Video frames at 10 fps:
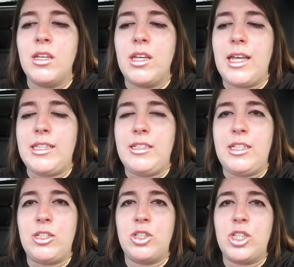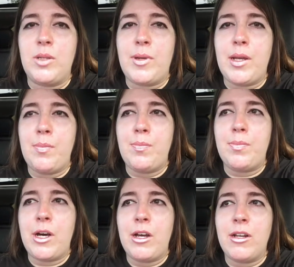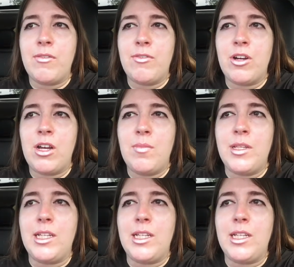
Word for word: at the dealership I bought it from,